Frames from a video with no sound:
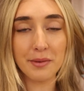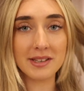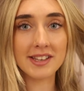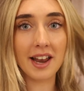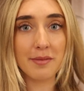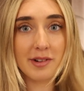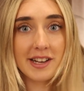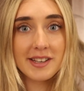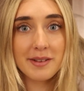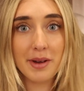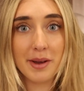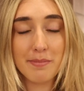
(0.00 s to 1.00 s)
We're
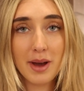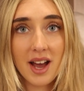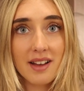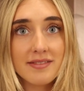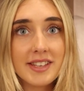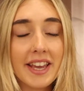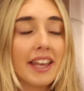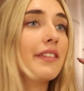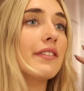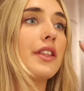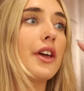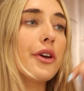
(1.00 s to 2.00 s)
celebrating my birthday
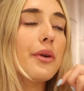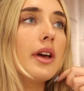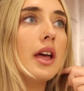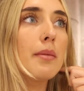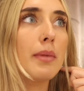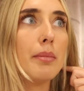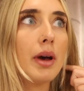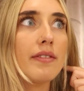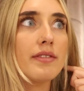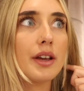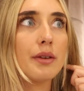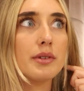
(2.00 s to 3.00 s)
even though my
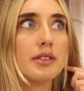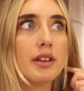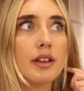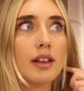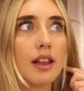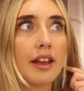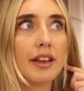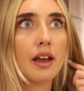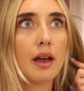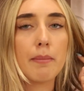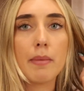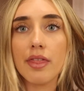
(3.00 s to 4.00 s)
birthday was like
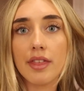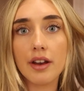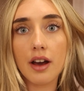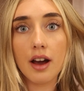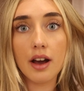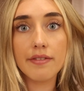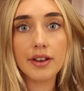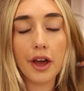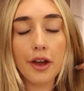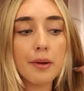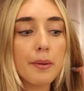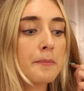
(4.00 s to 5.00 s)
a month and a half
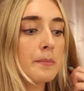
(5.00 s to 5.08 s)
ago.